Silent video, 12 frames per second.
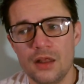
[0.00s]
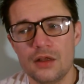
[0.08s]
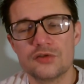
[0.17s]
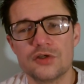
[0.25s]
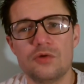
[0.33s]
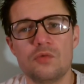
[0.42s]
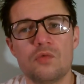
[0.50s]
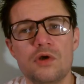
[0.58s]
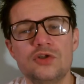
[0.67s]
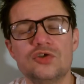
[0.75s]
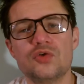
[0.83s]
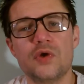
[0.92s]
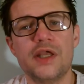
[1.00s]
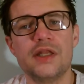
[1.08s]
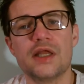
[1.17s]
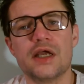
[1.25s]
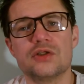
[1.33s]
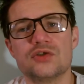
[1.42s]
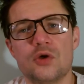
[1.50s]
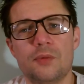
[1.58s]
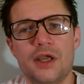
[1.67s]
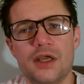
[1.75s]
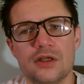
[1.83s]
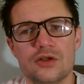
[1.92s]
So once you're in that top
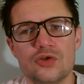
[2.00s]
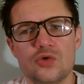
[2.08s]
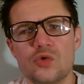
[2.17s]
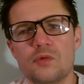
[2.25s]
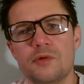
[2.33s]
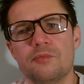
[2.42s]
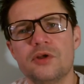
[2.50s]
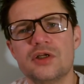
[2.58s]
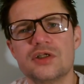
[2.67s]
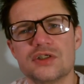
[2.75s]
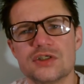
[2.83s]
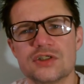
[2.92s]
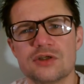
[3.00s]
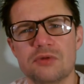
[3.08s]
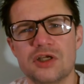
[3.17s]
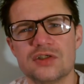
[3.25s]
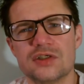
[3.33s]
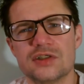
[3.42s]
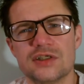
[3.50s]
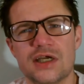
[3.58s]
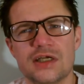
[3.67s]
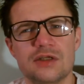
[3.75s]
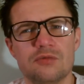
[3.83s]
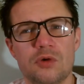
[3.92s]
end, your computer system is
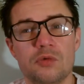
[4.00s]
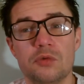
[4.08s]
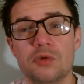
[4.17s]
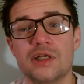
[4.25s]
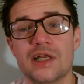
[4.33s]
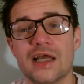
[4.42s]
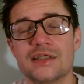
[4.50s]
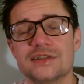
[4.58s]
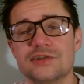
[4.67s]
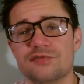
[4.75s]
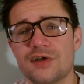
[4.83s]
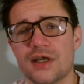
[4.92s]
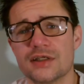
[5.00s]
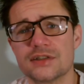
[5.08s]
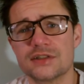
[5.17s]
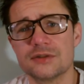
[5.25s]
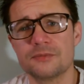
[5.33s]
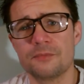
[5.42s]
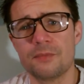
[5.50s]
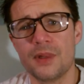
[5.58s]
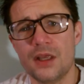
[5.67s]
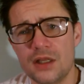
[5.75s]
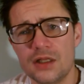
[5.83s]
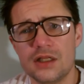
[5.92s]
exactly what you would class as fast.
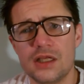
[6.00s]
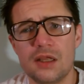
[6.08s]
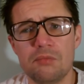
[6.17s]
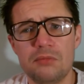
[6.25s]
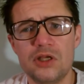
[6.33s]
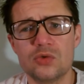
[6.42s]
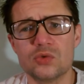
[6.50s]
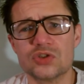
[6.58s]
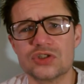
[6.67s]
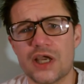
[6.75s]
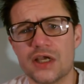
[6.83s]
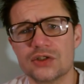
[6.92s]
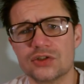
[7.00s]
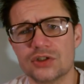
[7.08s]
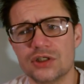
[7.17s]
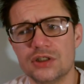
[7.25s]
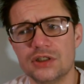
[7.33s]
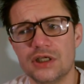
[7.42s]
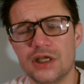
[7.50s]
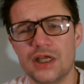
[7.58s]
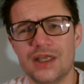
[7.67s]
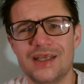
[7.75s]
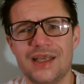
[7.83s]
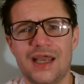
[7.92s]
The middle section
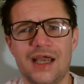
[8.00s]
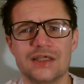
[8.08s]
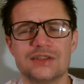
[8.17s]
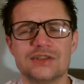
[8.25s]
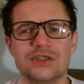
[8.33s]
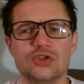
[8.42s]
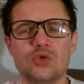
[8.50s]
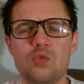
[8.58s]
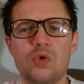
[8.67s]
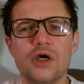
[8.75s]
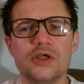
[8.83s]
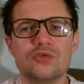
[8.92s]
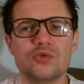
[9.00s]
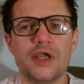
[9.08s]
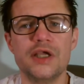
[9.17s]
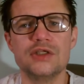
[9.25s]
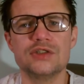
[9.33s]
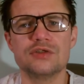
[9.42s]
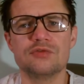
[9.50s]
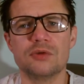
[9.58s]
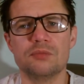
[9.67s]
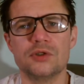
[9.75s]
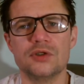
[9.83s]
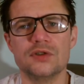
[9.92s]
has such a wide range of
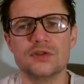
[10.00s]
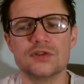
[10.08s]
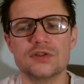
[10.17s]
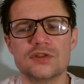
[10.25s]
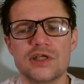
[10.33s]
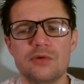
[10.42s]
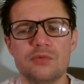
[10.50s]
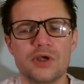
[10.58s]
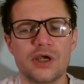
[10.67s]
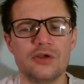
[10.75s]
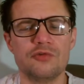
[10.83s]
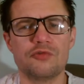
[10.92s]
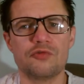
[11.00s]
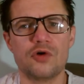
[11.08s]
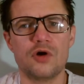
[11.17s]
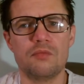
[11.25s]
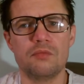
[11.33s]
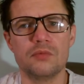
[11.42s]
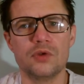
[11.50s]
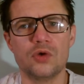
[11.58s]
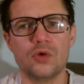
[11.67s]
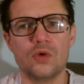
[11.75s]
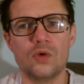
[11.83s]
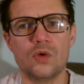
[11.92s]
computers. They will go from
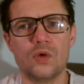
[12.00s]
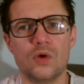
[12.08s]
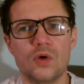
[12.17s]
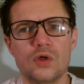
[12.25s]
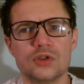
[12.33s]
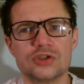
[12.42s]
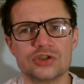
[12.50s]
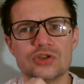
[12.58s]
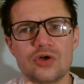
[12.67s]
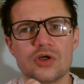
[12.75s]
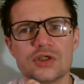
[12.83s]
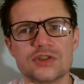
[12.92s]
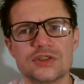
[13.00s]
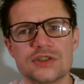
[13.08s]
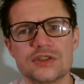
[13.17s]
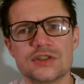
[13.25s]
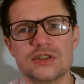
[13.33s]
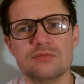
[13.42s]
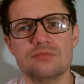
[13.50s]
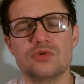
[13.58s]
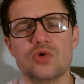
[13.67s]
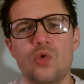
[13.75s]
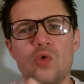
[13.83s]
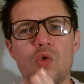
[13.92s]
your stock
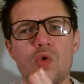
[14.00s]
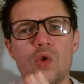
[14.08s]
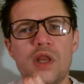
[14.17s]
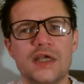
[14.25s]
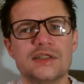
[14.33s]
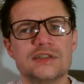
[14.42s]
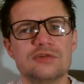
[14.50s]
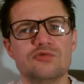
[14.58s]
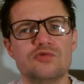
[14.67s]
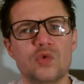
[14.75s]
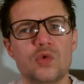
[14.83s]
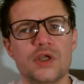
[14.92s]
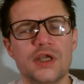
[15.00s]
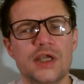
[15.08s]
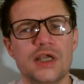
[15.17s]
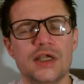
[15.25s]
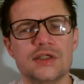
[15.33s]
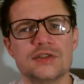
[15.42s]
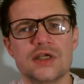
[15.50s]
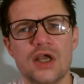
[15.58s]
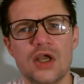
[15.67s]
systems, all less than 4 years,